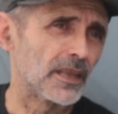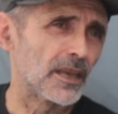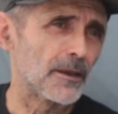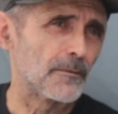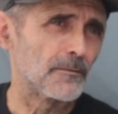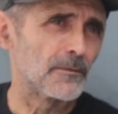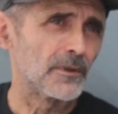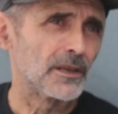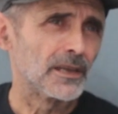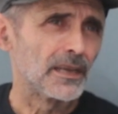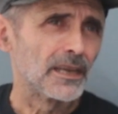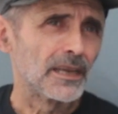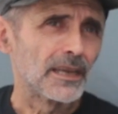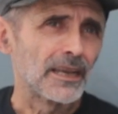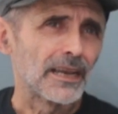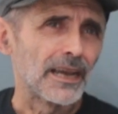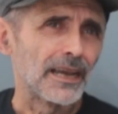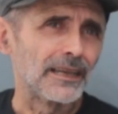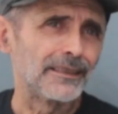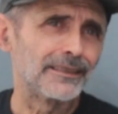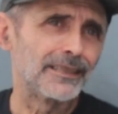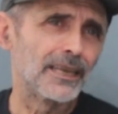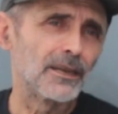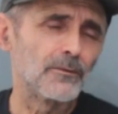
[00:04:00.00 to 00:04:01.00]
them,
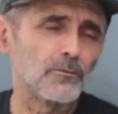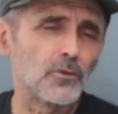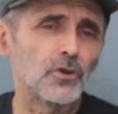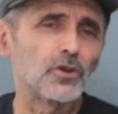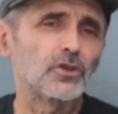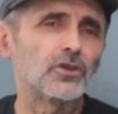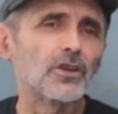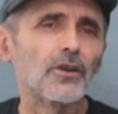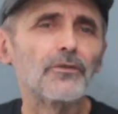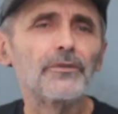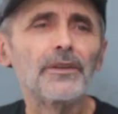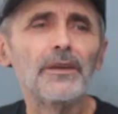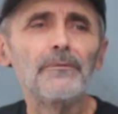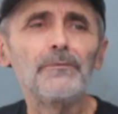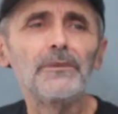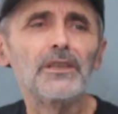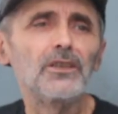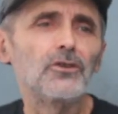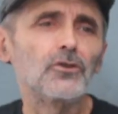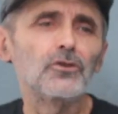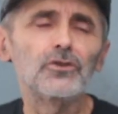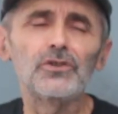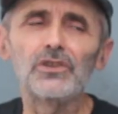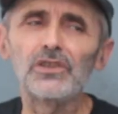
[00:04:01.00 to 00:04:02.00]
and then most of them,
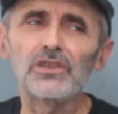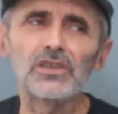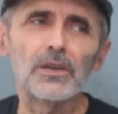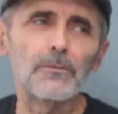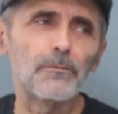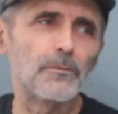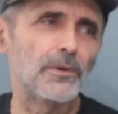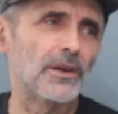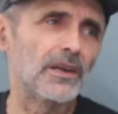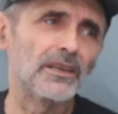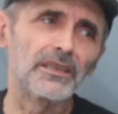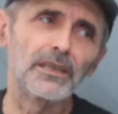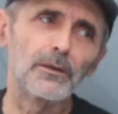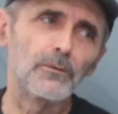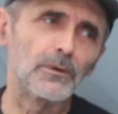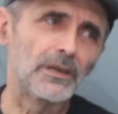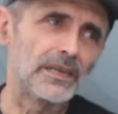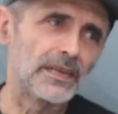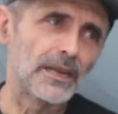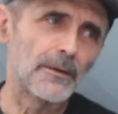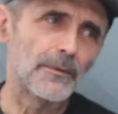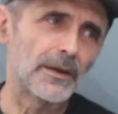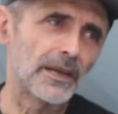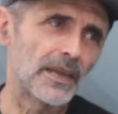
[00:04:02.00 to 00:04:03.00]
they just disappear. They
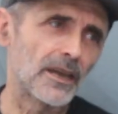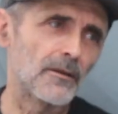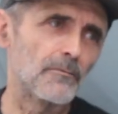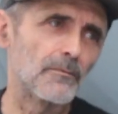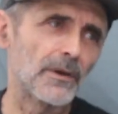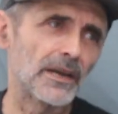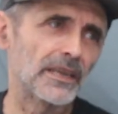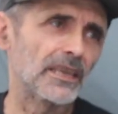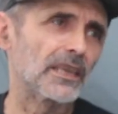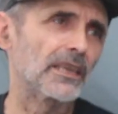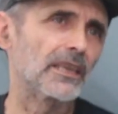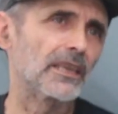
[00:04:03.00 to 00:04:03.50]
will never come back